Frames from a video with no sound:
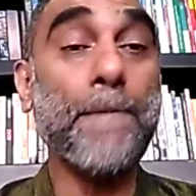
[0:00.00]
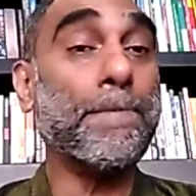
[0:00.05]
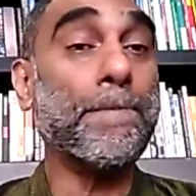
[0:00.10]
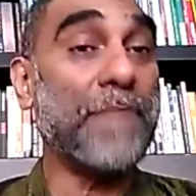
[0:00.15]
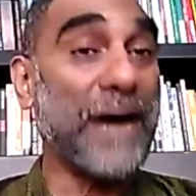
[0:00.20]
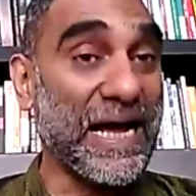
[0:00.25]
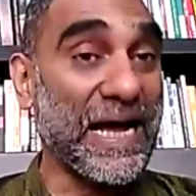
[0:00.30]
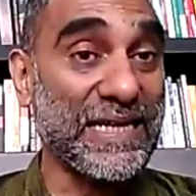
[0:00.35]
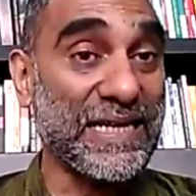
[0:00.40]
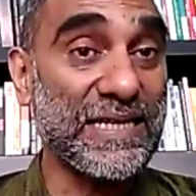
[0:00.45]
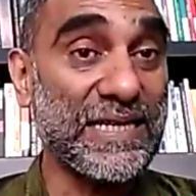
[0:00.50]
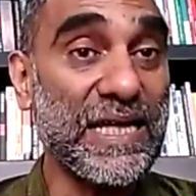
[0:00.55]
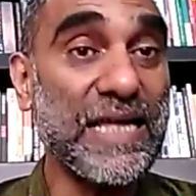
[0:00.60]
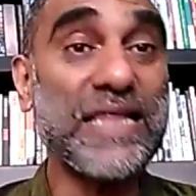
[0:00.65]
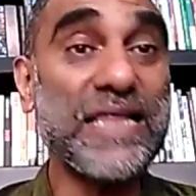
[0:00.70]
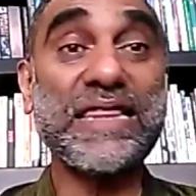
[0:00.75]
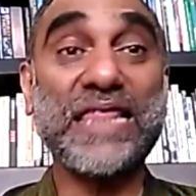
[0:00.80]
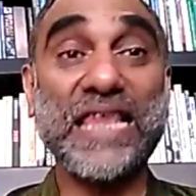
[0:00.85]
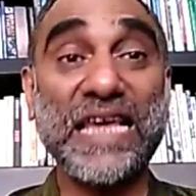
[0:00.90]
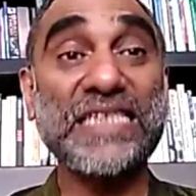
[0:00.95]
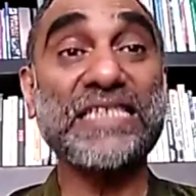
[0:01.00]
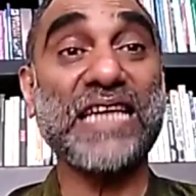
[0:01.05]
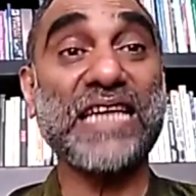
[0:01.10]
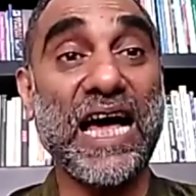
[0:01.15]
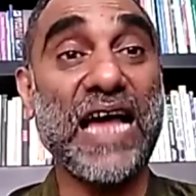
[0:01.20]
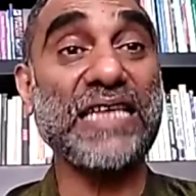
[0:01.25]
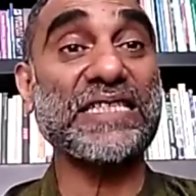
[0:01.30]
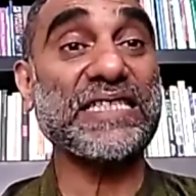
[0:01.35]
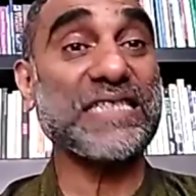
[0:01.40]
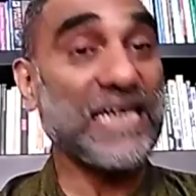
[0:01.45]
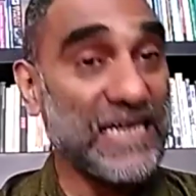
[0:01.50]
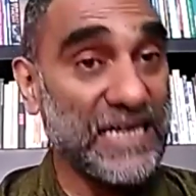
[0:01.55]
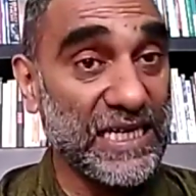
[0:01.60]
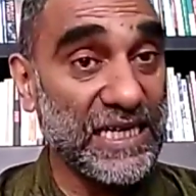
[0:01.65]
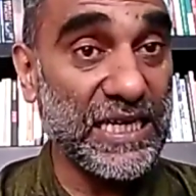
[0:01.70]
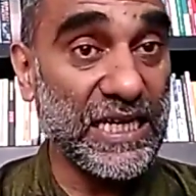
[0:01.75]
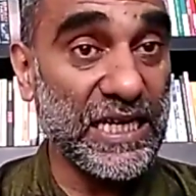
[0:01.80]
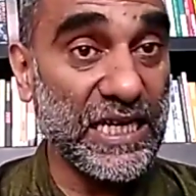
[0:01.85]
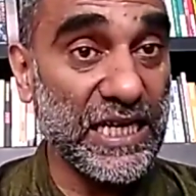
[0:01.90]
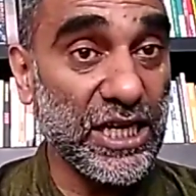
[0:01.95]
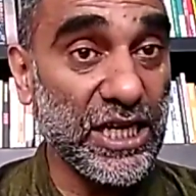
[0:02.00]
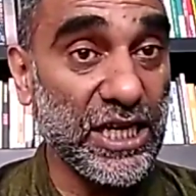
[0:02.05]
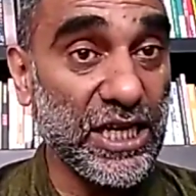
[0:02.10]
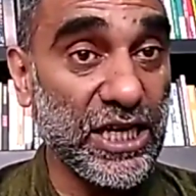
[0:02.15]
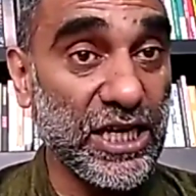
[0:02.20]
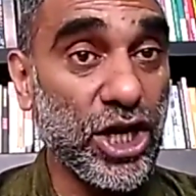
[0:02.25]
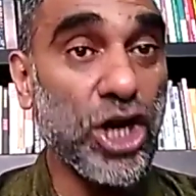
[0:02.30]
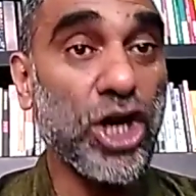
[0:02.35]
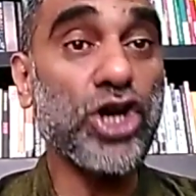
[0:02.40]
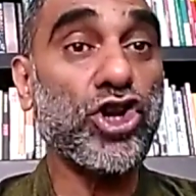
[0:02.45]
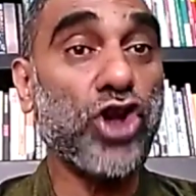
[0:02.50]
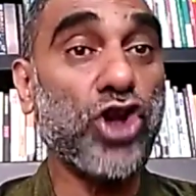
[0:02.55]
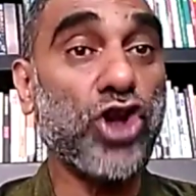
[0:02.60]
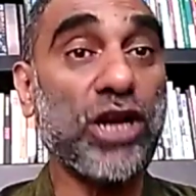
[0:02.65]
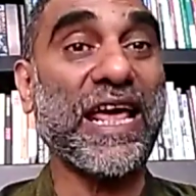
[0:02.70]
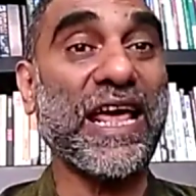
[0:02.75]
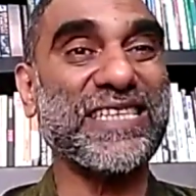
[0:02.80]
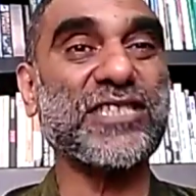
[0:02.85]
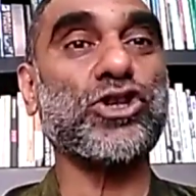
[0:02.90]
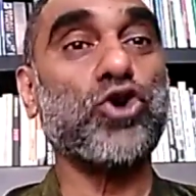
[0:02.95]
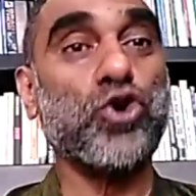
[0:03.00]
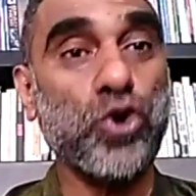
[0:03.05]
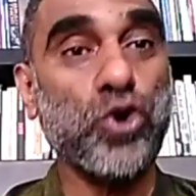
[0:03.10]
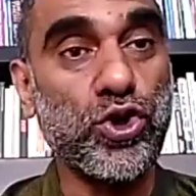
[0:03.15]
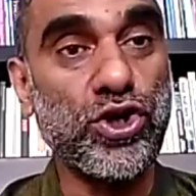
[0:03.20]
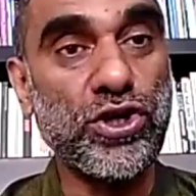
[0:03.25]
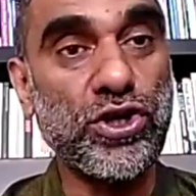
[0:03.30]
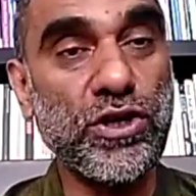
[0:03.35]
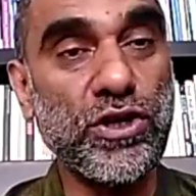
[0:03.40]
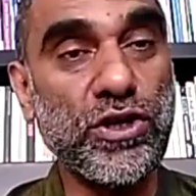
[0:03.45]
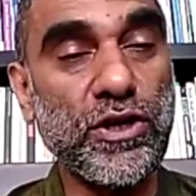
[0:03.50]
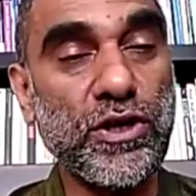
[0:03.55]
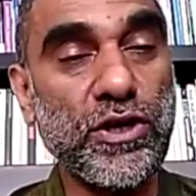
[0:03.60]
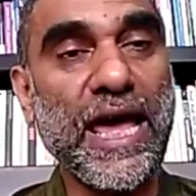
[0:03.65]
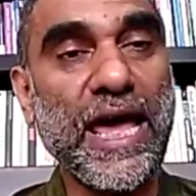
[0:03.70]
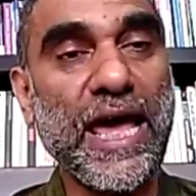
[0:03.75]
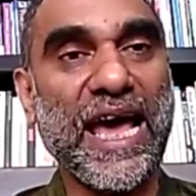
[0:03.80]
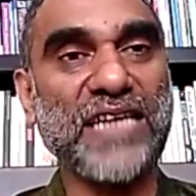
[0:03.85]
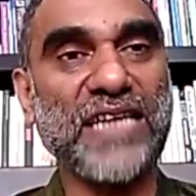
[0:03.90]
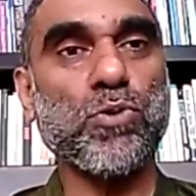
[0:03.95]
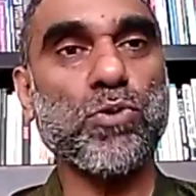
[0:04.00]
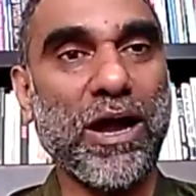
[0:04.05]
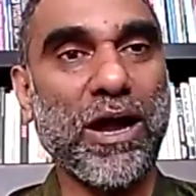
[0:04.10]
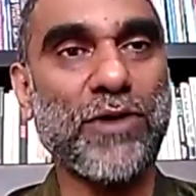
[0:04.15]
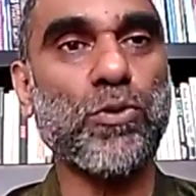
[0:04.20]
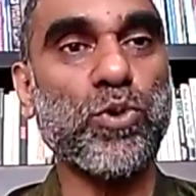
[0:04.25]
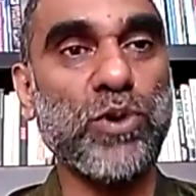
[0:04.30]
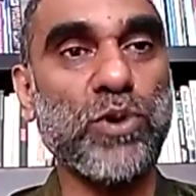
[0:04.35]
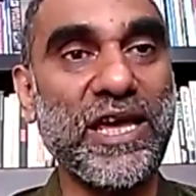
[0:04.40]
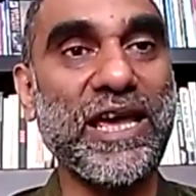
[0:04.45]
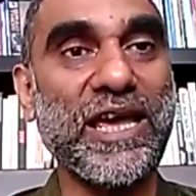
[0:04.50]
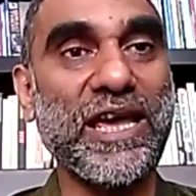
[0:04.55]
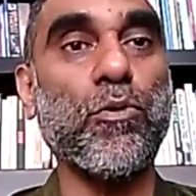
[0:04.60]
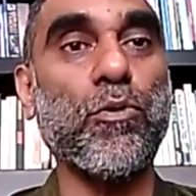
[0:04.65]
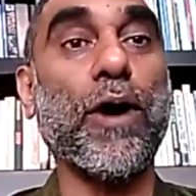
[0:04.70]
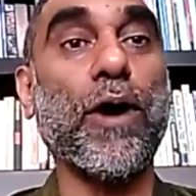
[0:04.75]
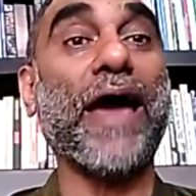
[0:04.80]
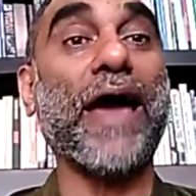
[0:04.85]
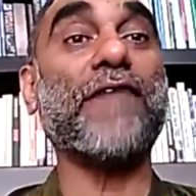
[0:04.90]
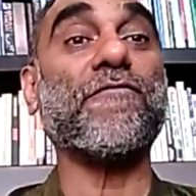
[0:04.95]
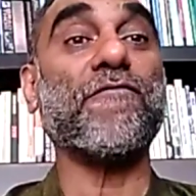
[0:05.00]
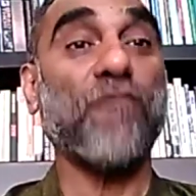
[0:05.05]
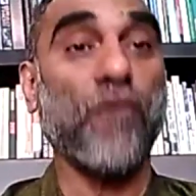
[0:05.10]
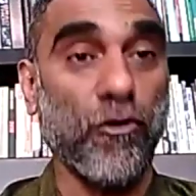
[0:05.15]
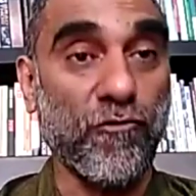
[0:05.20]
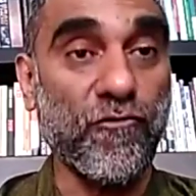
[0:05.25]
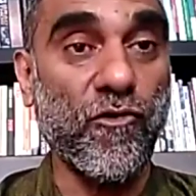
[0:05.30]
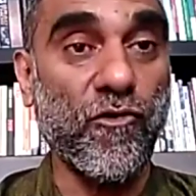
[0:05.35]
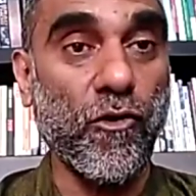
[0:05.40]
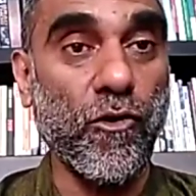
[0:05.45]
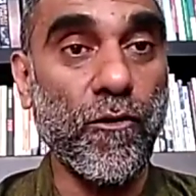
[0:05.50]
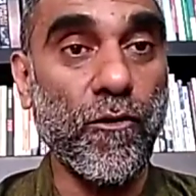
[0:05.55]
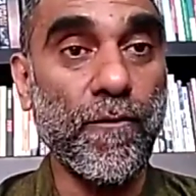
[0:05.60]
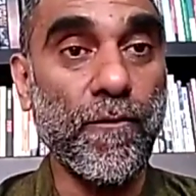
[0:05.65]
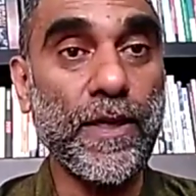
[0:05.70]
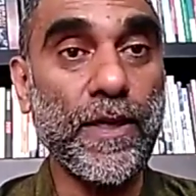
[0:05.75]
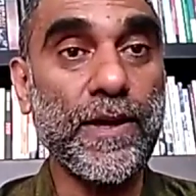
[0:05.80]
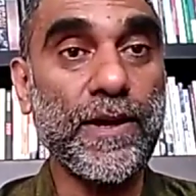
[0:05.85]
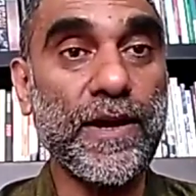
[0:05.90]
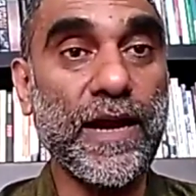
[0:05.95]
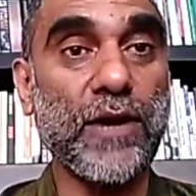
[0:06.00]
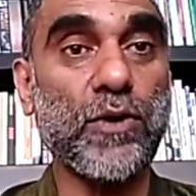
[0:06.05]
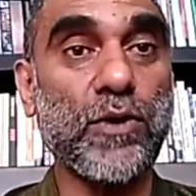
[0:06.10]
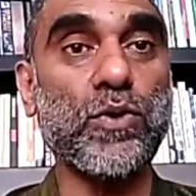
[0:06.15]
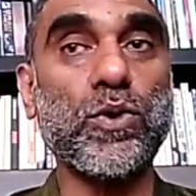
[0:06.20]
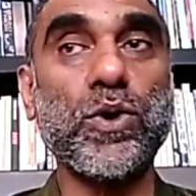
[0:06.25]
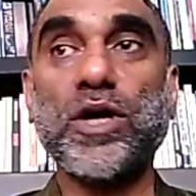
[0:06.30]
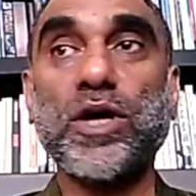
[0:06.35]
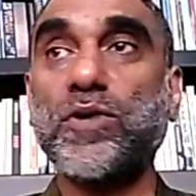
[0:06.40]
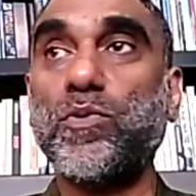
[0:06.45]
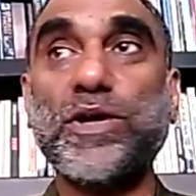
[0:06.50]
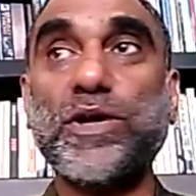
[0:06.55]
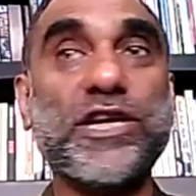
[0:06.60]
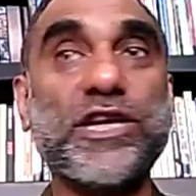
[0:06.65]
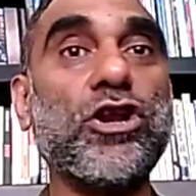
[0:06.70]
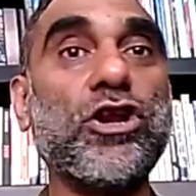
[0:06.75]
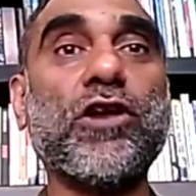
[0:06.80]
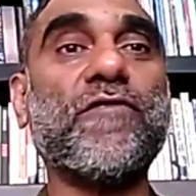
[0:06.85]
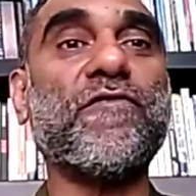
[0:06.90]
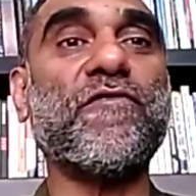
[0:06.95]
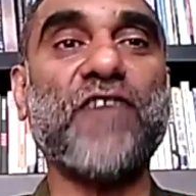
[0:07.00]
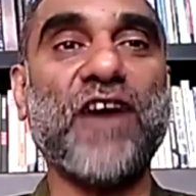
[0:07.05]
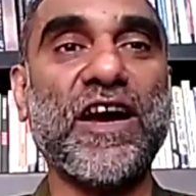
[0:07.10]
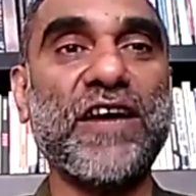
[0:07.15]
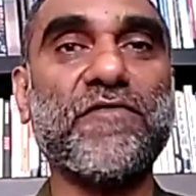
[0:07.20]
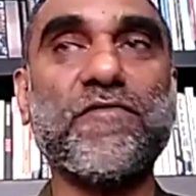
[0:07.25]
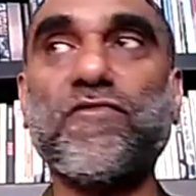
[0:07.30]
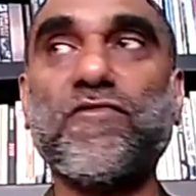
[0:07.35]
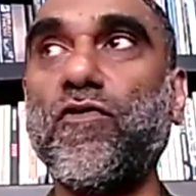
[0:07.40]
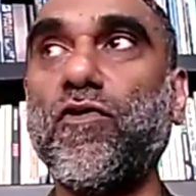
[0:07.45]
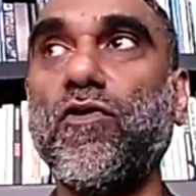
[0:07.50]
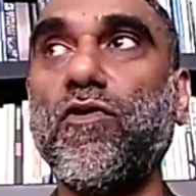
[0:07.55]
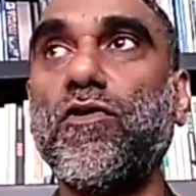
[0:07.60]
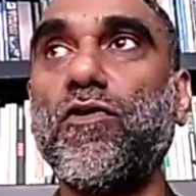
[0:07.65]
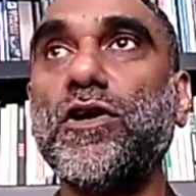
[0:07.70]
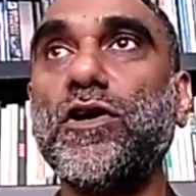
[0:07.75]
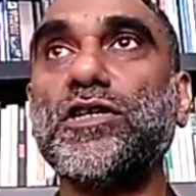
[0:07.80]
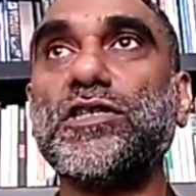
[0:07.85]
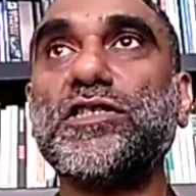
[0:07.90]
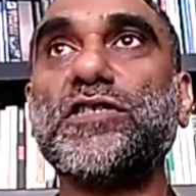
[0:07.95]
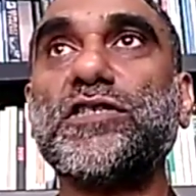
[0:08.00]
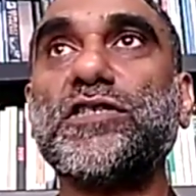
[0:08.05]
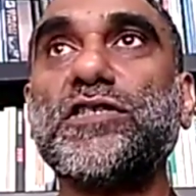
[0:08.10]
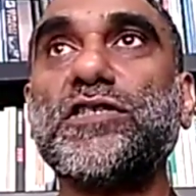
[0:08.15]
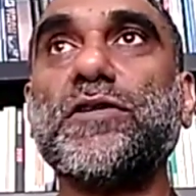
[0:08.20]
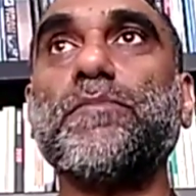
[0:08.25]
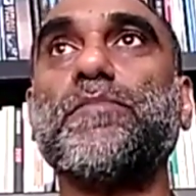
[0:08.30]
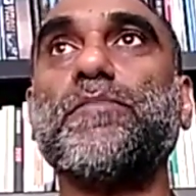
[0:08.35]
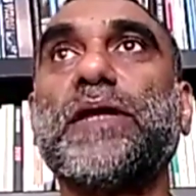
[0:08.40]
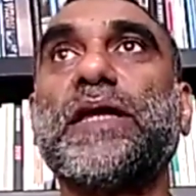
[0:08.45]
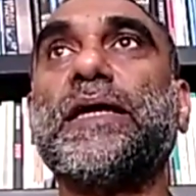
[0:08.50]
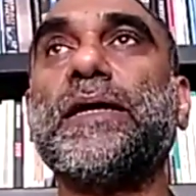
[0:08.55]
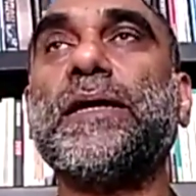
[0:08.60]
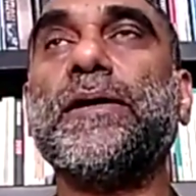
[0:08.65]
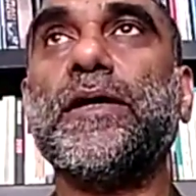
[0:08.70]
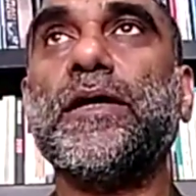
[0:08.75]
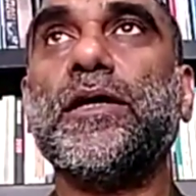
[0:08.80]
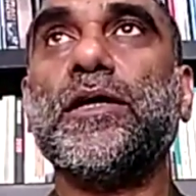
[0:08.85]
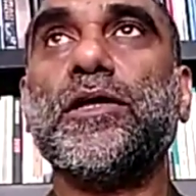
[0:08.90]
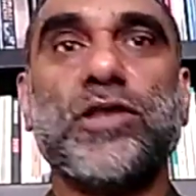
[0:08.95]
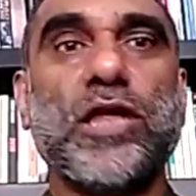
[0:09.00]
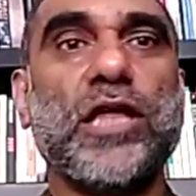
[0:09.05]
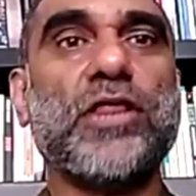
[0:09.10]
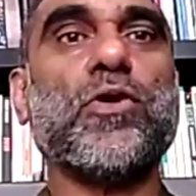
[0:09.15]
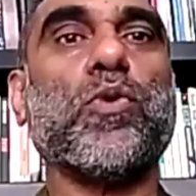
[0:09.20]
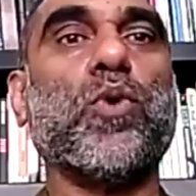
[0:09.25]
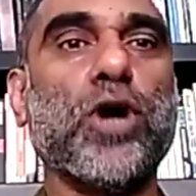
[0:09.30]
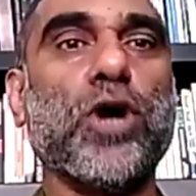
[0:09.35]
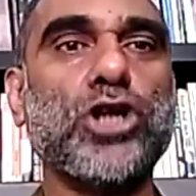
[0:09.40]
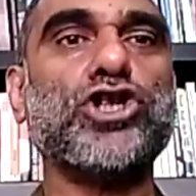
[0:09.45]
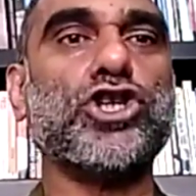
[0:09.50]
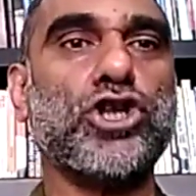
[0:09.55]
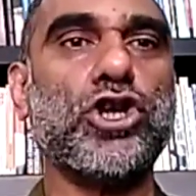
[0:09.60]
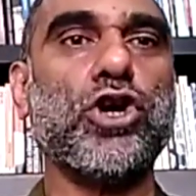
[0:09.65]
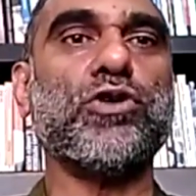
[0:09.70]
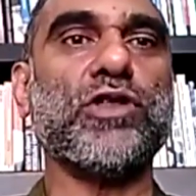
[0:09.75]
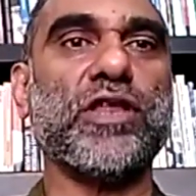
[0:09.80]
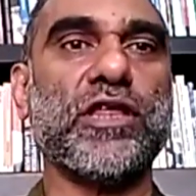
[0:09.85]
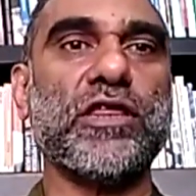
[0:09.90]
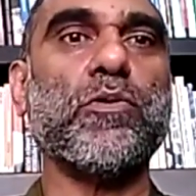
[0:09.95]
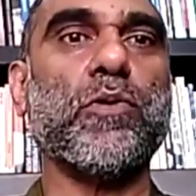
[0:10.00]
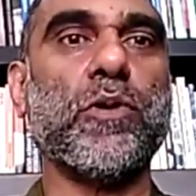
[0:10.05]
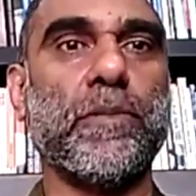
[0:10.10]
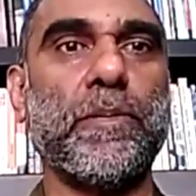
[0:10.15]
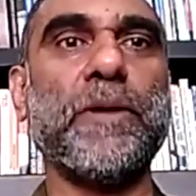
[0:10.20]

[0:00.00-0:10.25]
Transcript: But things are certainly not as good as what we had fought for. Right? We did not fight for simply that the world should know that there were